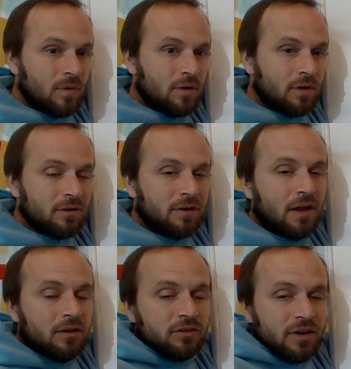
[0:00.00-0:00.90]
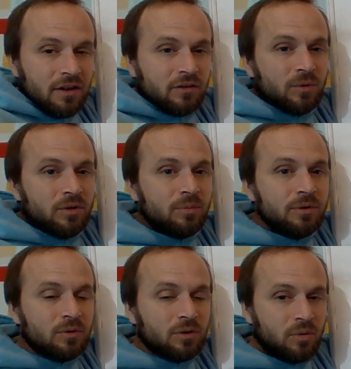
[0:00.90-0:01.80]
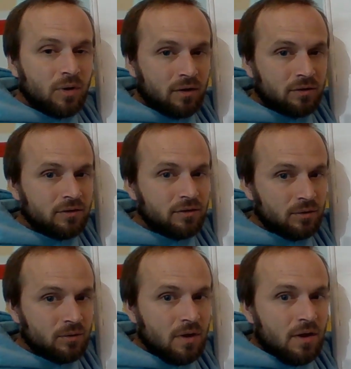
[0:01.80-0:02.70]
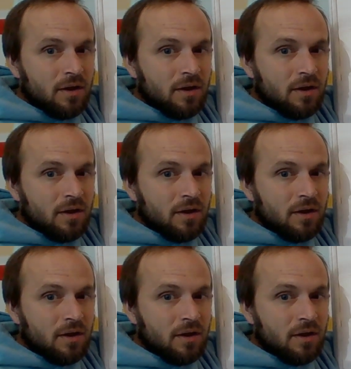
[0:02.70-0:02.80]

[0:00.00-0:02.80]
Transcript: Okay. Now the challenge is what you'll be required to do